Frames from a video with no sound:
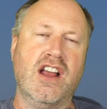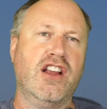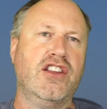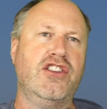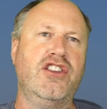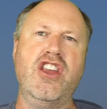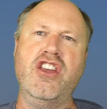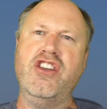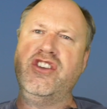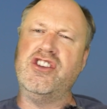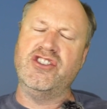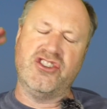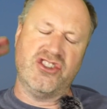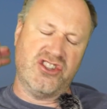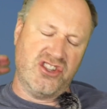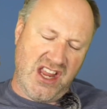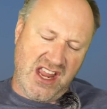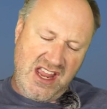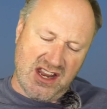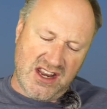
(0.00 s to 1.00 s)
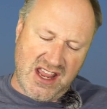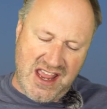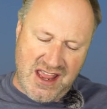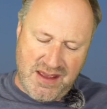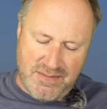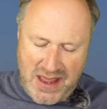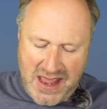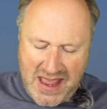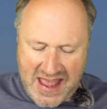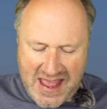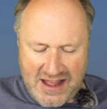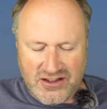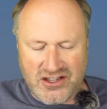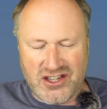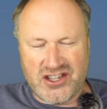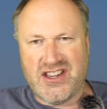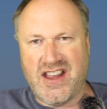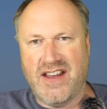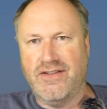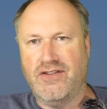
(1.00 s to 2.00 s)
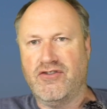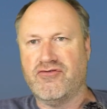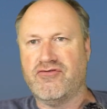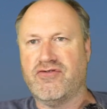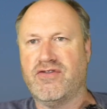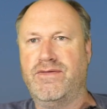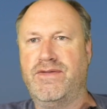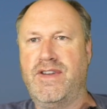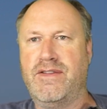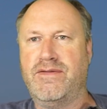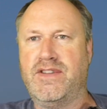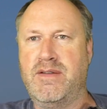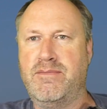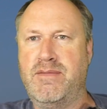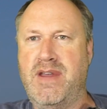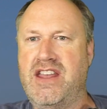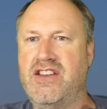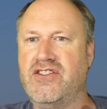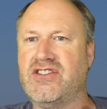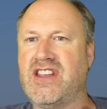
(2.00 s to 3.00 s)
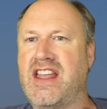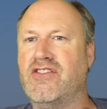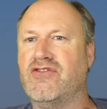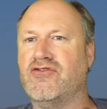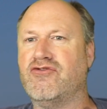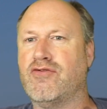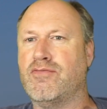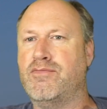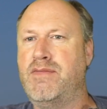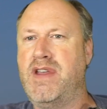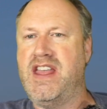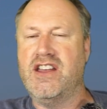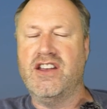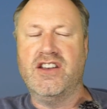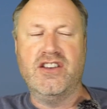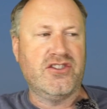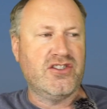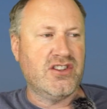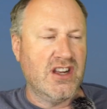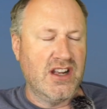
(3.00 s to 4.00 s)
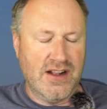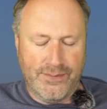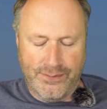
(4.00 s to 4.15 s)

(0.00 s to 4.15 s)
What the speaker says: You can see an EB out to 750 metres, 800 metres.